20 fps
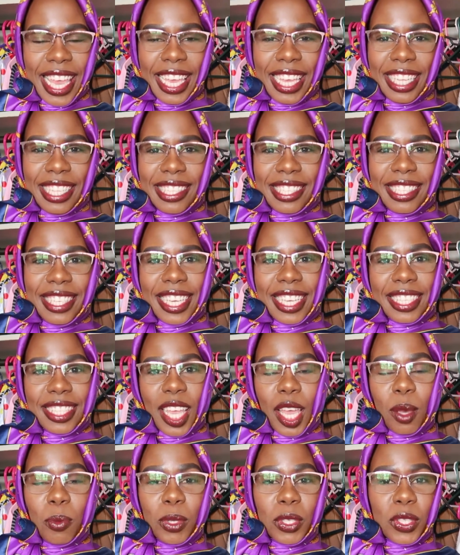In today's
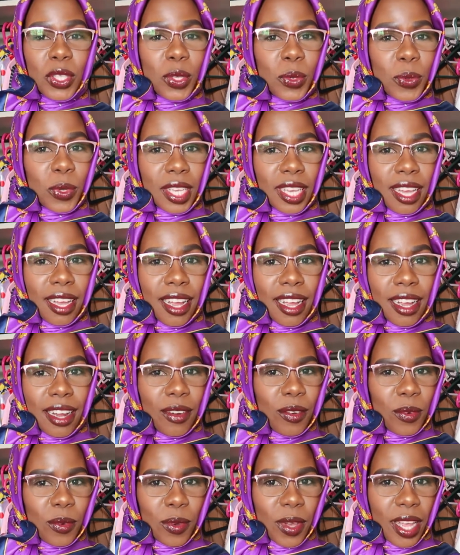episode, we
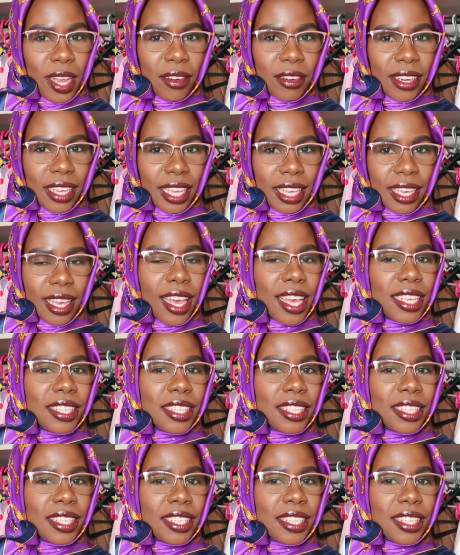are wearing